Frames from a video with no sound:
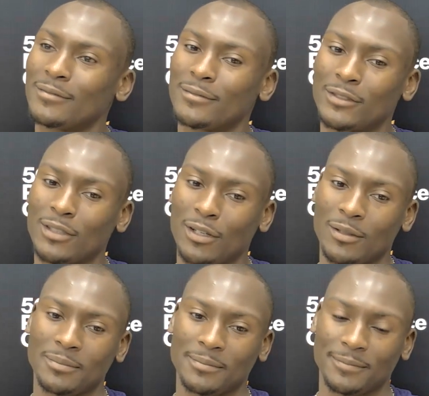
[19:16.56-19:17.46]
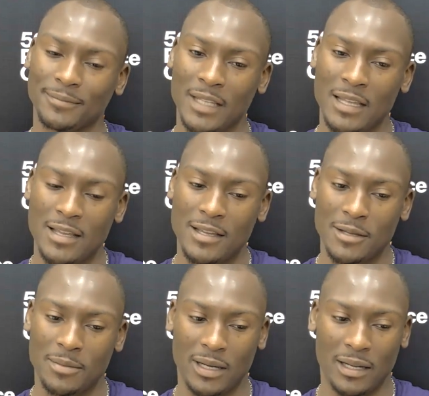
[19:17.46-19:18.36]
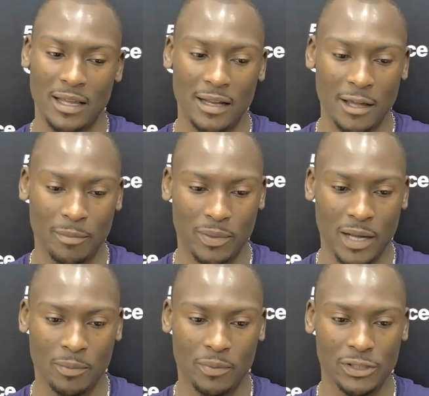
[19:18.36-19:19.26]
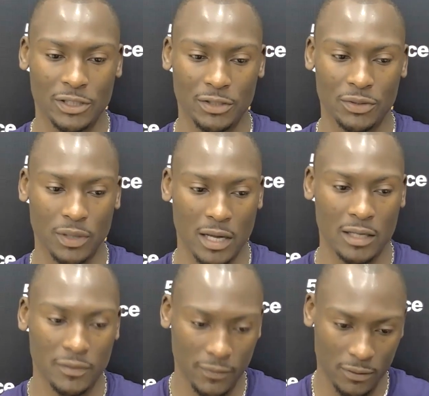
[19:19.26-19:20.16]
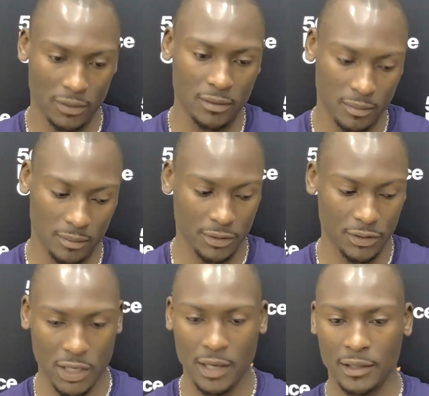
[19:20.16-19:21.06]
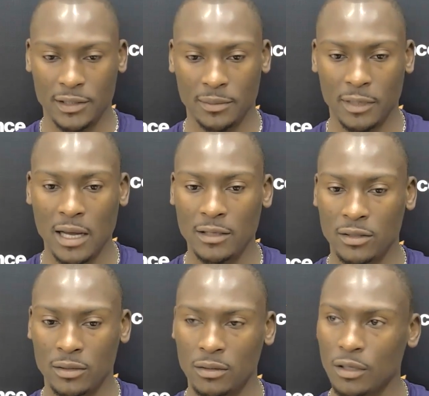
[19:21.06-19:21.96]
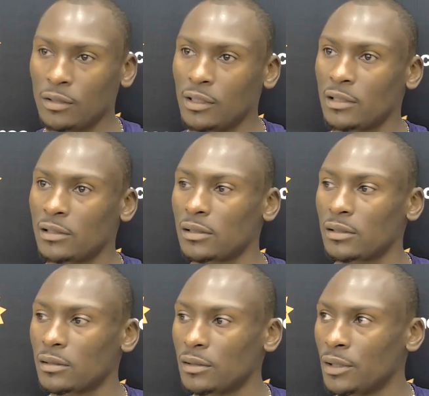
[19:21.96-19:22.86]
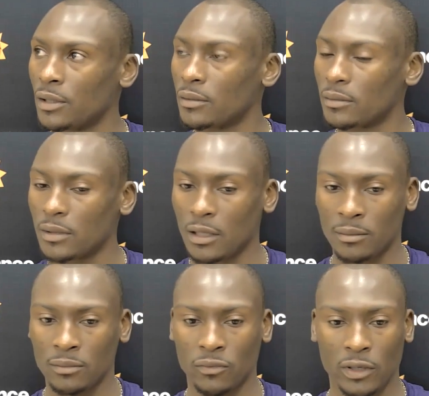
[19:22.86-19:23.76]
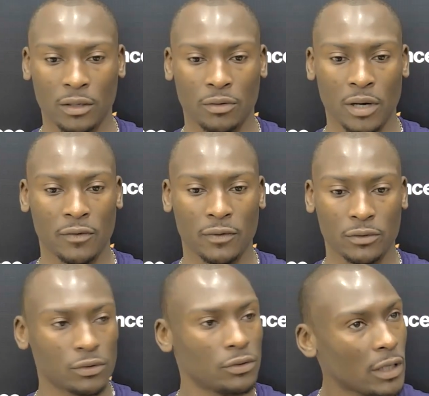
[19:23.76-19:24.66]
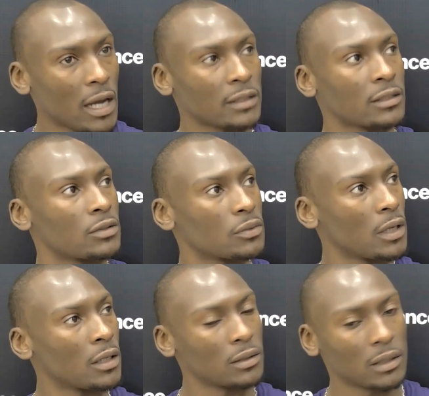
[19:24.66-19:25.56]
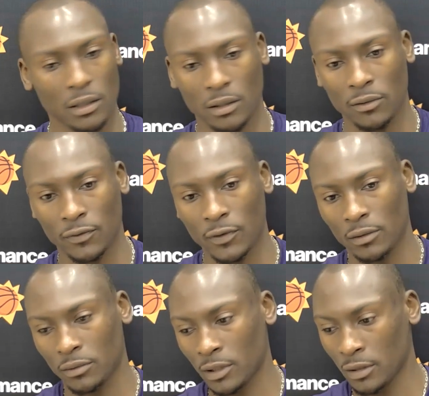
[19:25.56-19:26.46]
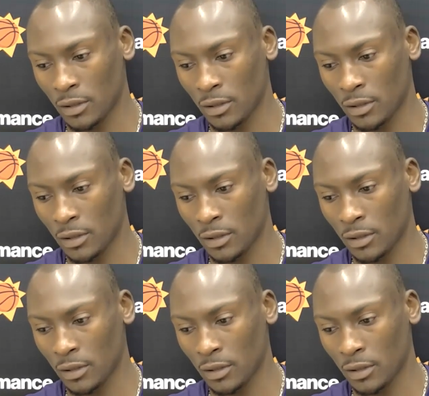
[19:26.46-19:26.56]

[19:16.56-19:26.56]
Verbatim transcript: So, but again, I, I appreciate you guys for shining some lights on, on this. You know, I'm really grateful to you guys as well. I don't think we,